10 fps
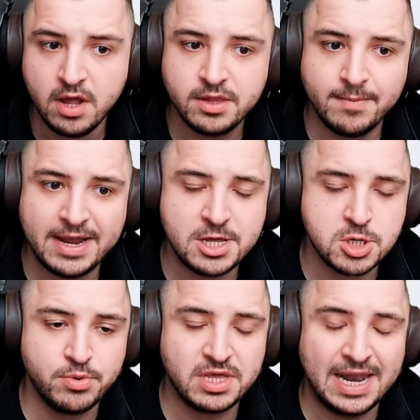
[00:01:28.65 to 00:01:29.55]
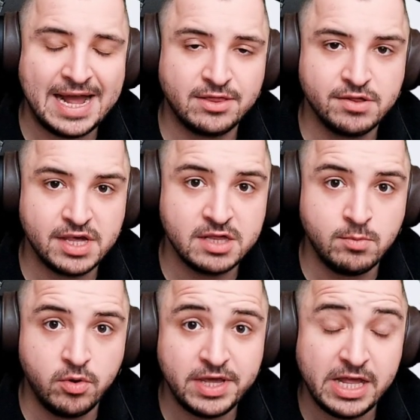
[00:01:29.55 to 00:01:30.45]
The main issue with Galactus is
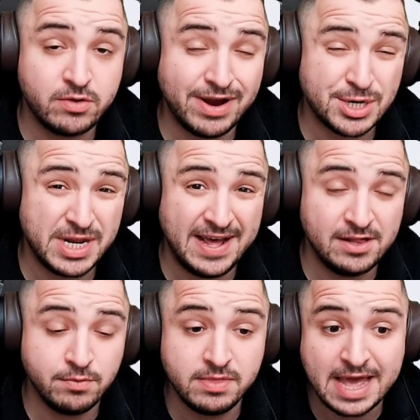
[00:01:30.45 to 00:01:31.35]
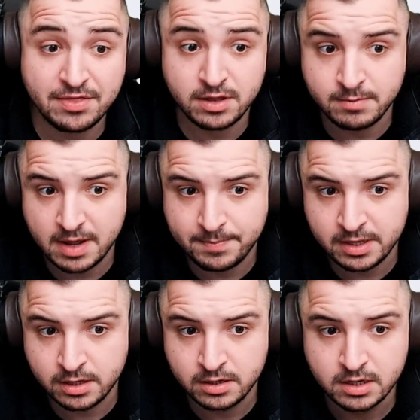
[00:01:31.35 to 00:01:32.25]
more the interaction it has with Death, in my
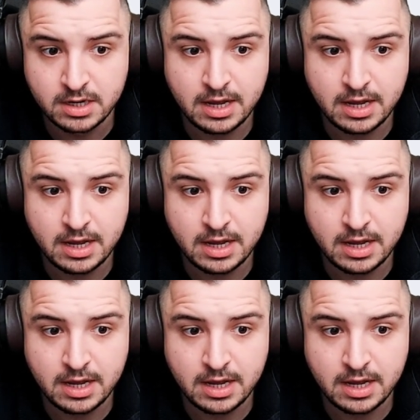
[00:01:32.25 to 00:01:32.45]
opinion.